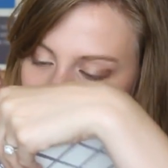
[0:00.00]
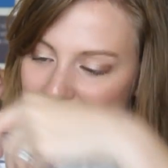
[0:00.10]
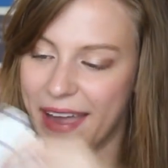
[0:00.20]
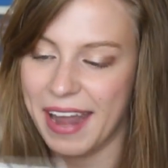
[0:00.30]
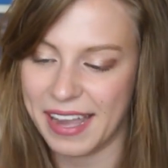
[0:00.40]
my
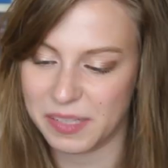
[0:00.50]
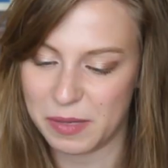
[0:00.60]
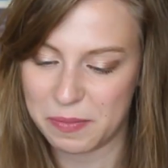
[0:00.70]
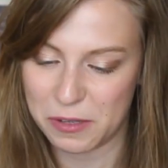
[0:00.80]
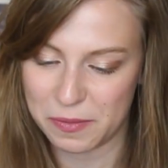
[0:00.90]
pen had to
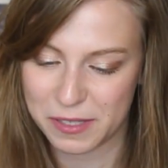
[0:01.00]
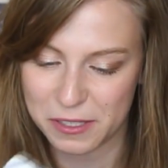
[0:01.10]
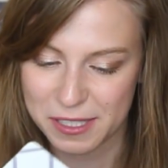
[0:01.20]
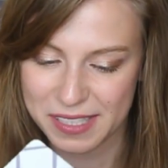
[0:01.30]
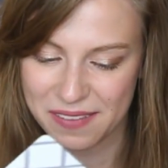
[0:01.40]
be pooped.
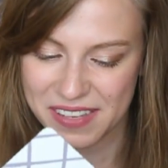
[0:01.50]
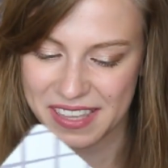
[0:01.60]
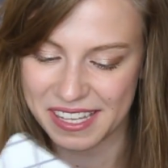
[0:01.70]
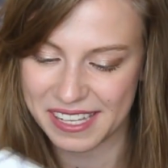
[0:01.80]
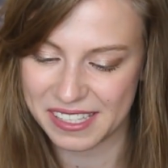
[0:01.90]
So she sent
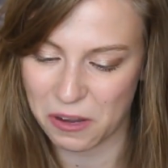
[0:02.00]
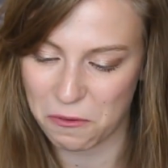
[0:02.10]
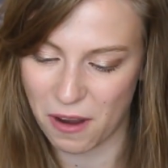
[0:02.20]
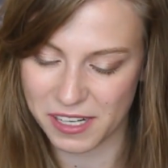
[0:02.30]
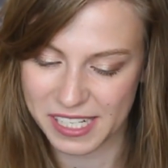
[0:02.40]
me these
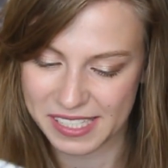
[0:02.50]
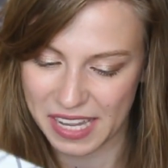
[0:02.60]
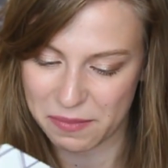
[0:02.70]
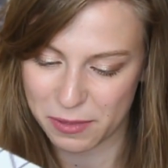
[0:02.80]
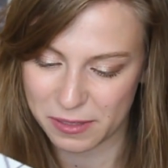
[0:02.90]
washi
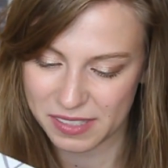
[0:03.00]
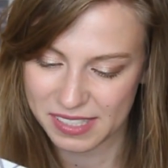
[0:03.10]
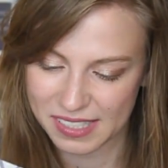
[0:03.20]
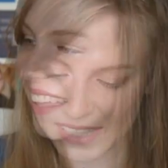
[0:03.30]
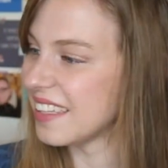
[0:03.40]

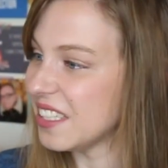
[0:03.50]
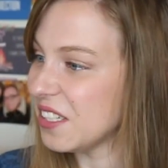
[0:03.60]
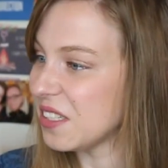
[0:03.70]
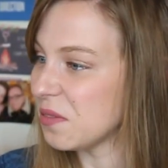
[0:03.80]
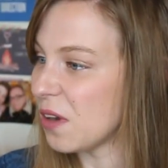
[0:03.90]
samples. These
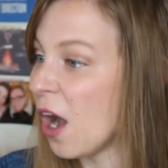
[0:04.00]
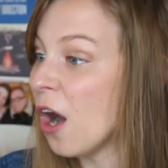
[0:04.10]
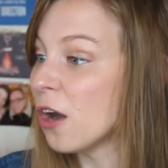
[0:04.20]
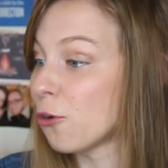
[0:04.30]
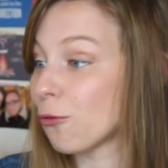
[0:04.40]
are some...
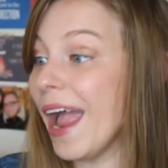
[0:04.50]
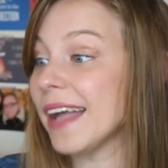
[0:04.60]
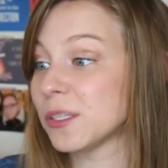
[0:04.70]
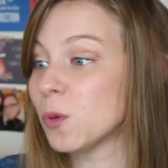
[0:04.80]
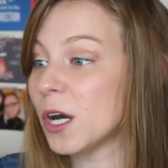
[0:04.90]

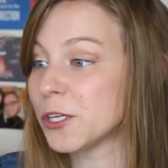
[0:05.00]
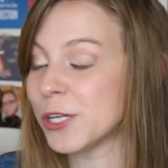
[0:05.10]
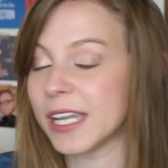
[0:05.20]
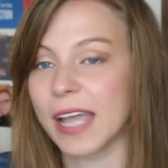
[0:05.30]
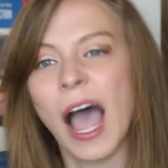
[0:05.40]
grass
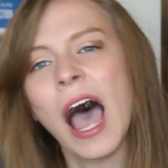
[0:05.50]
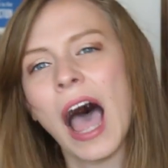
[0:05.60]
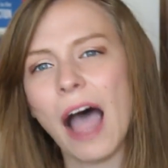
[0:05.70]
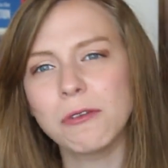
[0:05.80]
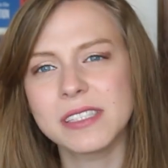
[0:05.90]
washi.
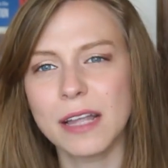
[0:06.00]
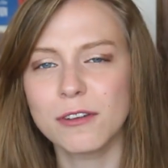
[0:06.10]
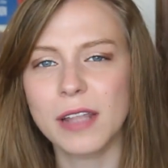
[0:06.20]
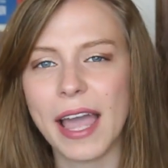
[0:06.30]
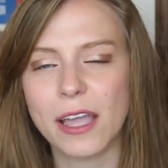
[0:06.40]
I was
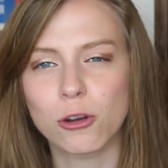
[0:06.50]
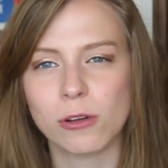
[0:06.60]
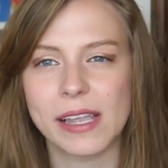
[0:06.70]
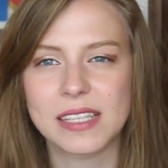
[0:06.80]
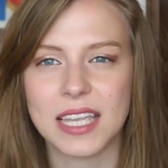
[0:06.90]
never like
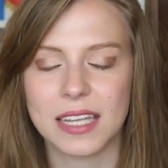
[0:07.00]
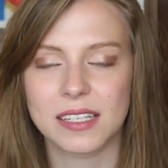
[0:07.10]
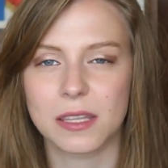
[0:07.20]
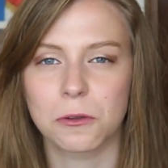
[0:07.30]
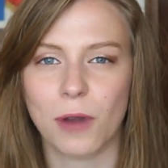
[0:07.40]
crazy
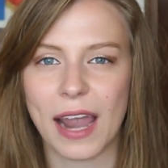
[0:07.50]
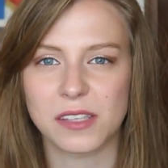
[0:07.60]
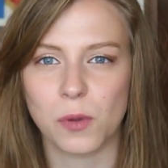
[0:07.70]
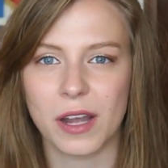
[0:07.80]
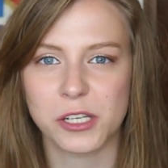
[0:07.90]
into the
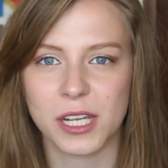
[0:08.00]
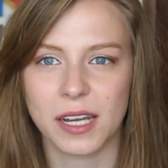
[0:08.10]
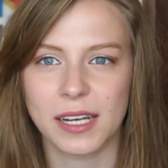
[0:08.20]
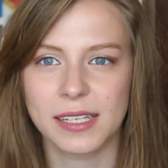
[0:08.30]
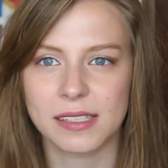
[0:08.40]
grass washi
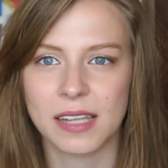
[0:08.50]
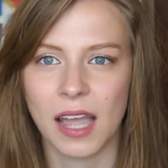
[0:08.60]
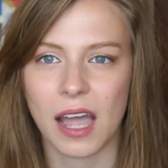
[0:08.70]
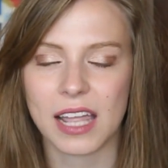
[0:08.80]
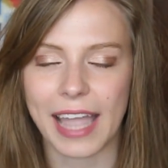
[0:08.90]
hunt.
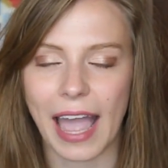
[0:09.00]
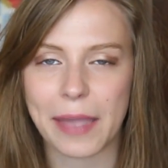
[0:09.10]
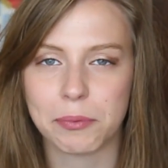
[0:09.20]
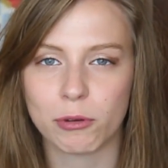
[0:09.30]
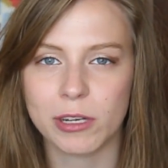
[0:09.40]
Like,
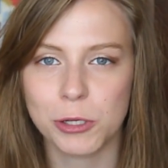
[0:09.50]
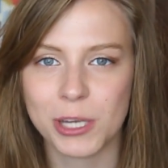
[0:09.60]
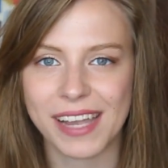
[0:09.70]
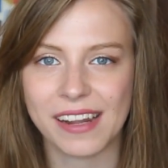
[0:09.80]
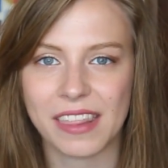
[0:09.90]
I
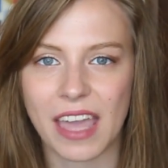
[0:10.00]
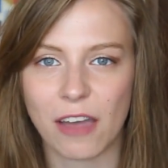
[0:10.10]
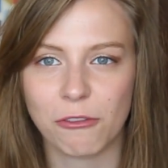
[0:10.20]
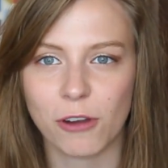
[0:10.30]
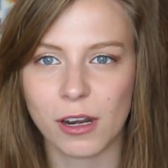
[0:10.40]
appreciated the
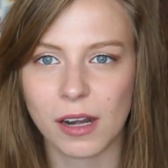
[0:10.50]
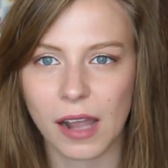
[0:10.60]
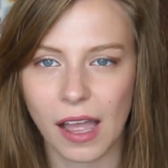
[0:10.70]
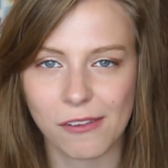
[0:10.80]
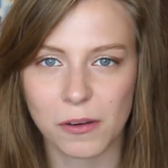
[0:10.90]

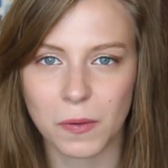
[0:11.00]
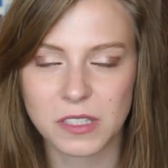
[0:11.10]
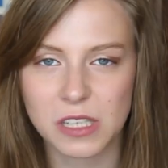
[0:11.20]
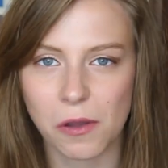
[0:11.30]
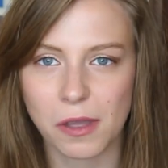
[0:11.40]
effort
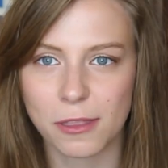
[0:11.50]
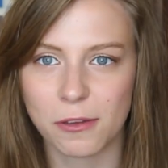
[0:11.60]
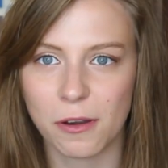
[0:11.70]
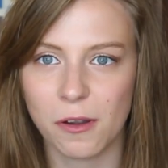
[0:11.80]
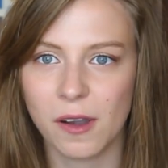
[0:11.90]
everyone's going
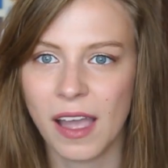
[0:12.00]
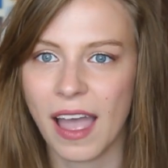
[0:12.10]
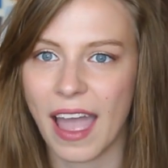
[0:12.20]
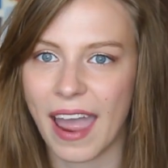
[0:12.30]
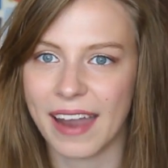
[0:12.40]
through,
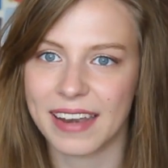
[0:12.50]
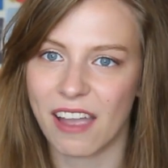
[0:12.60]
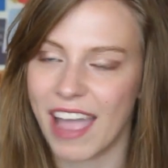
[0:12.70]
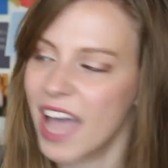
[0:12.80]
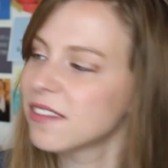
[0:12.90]
and
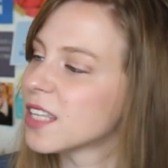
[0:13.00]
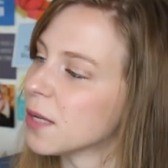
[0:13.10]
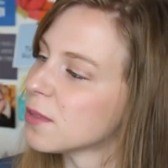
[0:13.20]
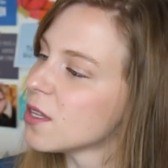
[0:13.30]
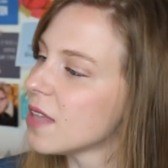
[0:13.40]
now I have
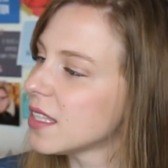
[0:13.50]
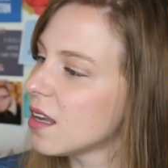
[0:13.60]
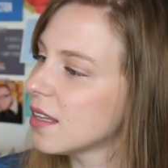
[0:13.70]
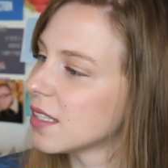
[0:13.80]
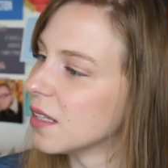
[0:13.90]
some, so
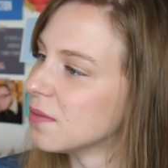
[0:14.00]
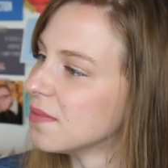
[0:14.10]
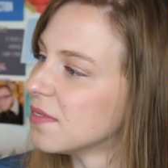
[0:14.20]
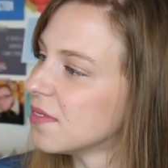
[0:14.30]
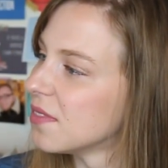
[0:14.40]
that's awesome.